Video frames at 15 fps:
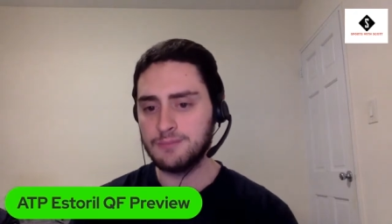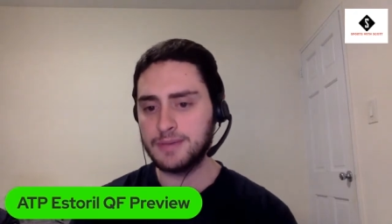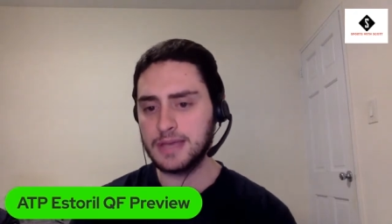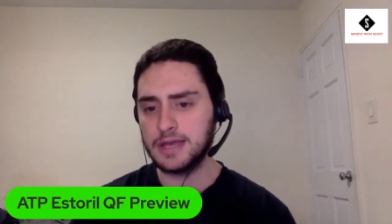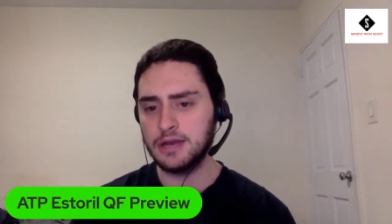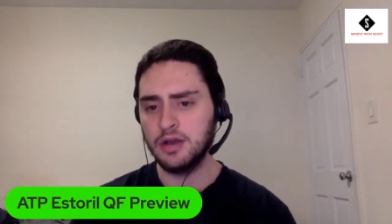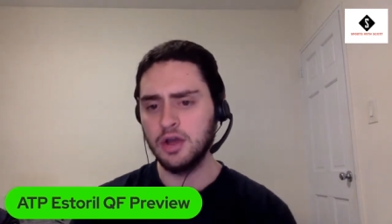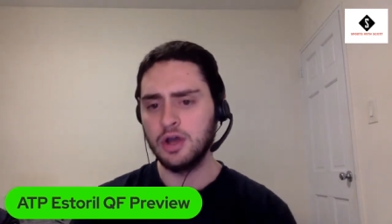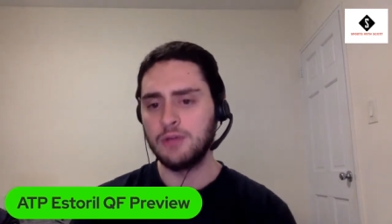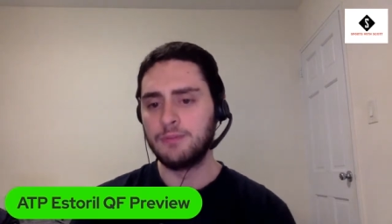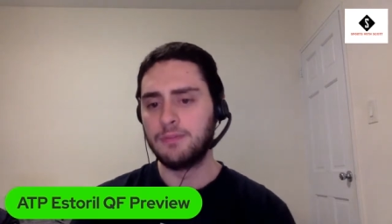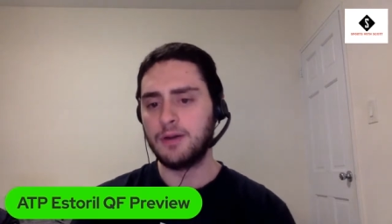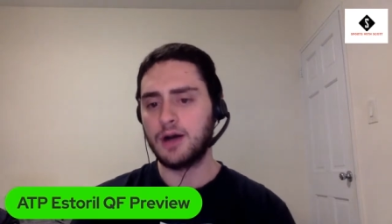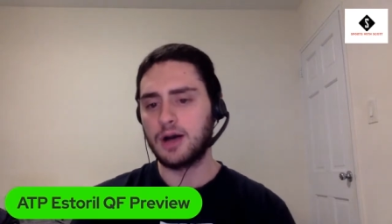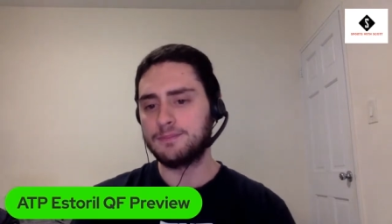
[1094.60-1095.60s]
Beat
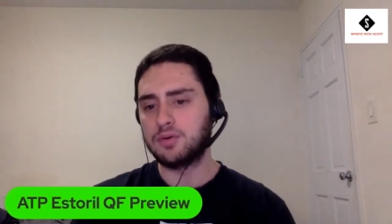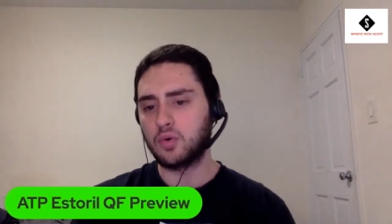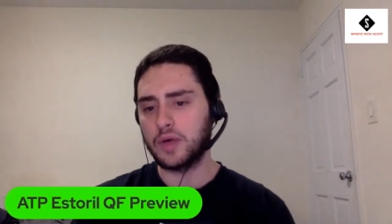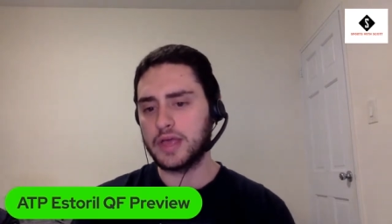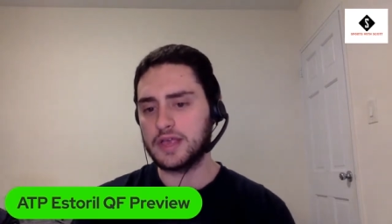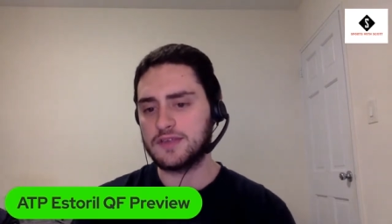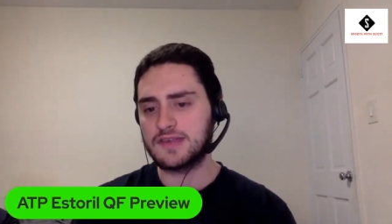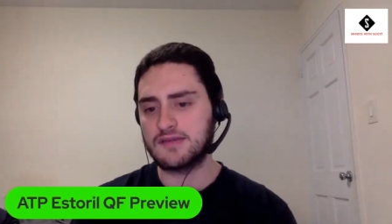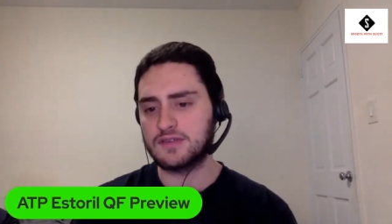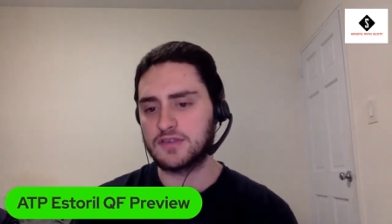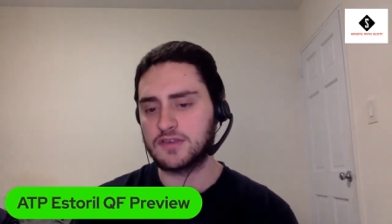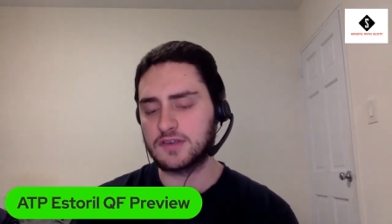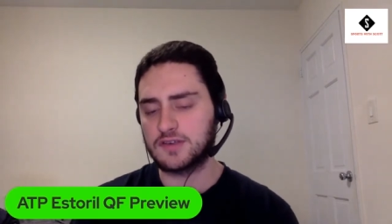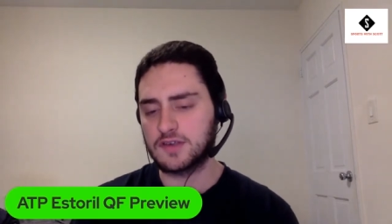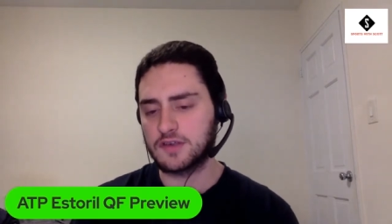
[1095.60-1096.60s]
Puy 7-6,
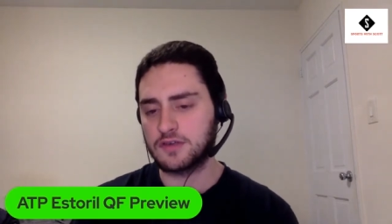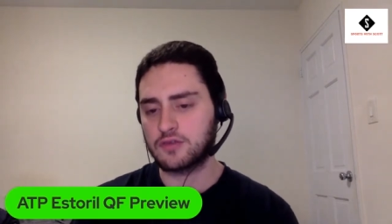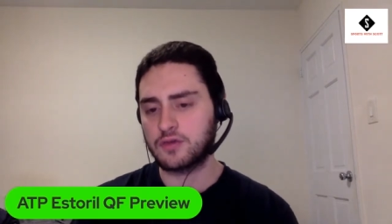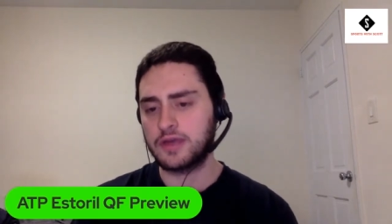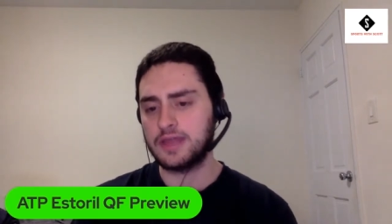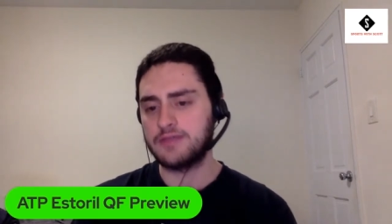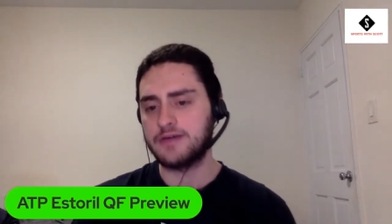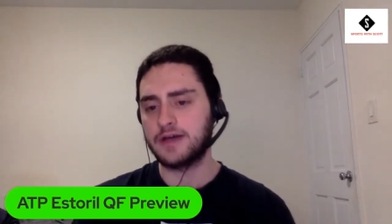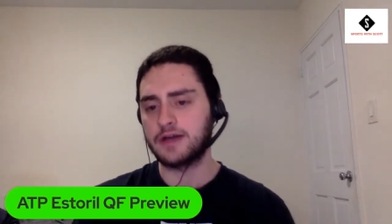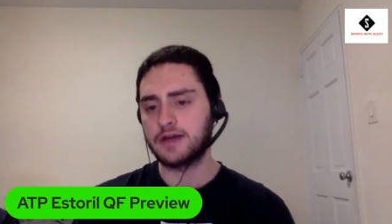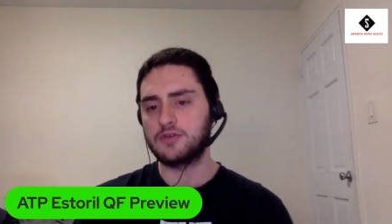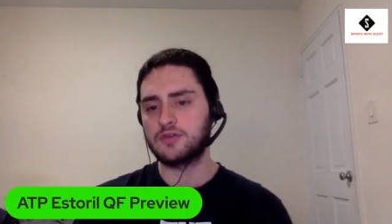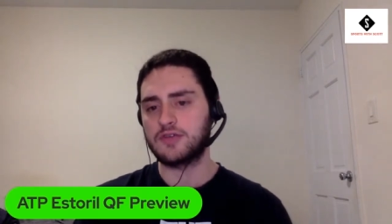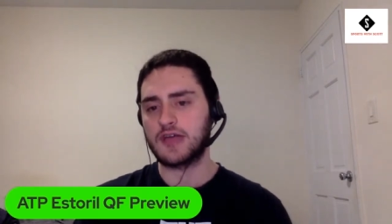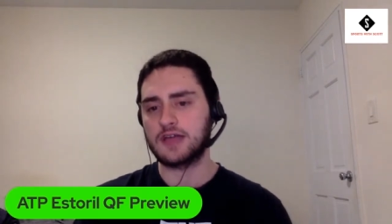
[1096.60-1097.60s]
6-3 in the final
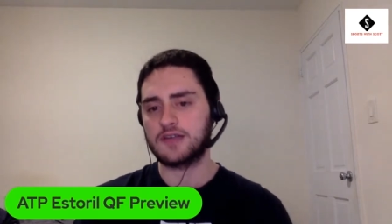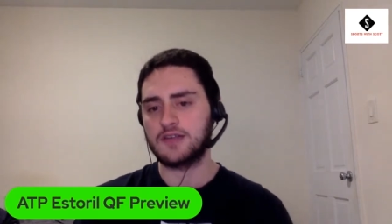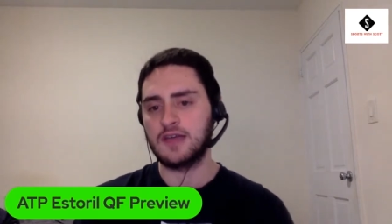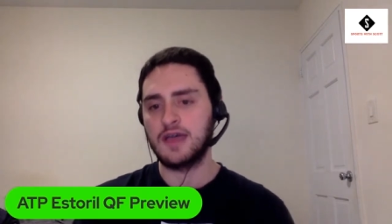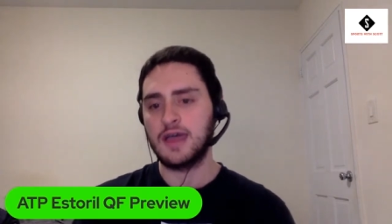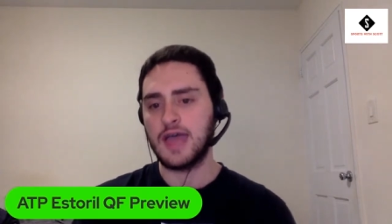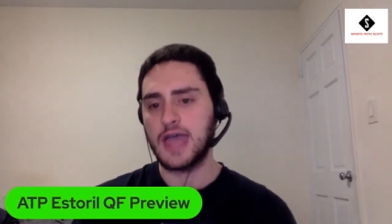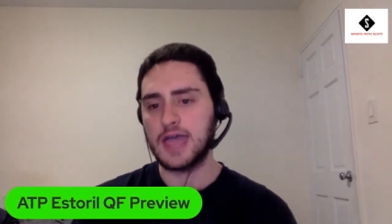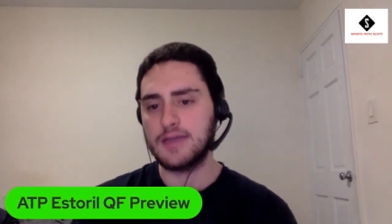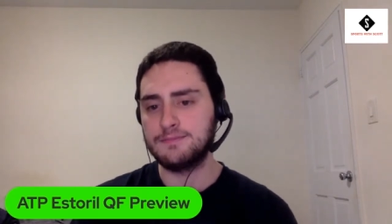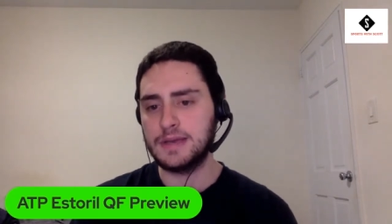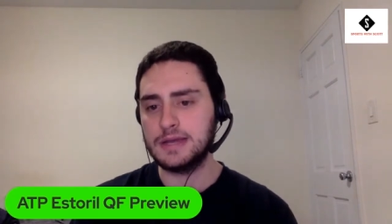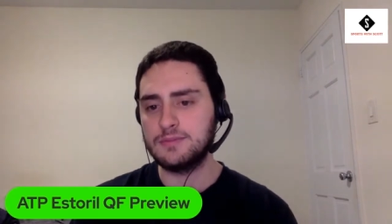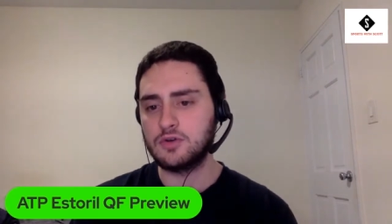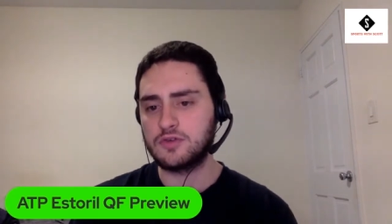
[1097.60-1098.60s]
2 sets, and
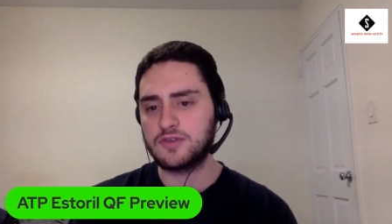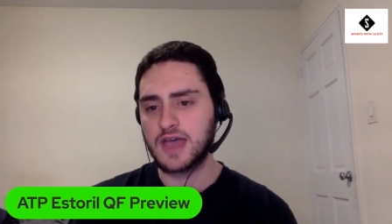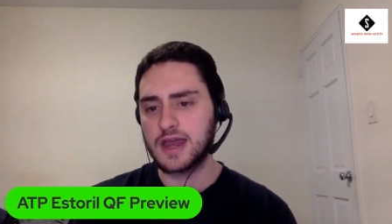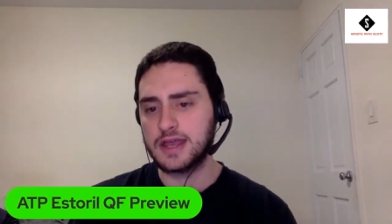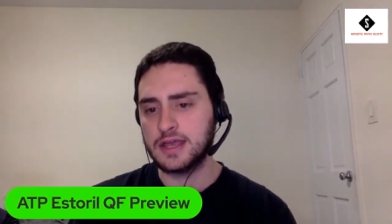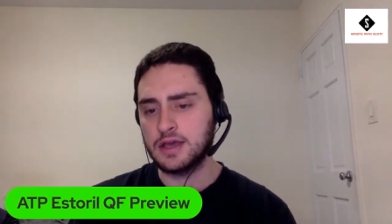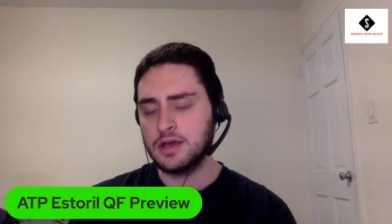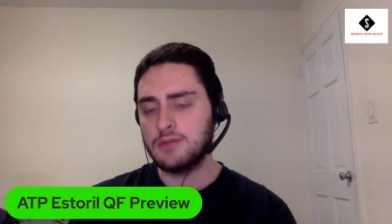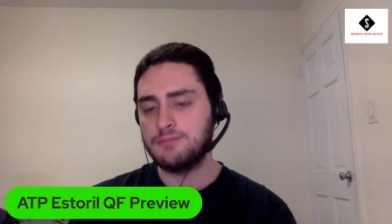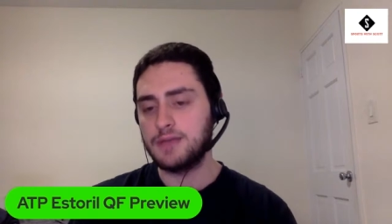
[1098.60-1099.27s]
beat Musetti.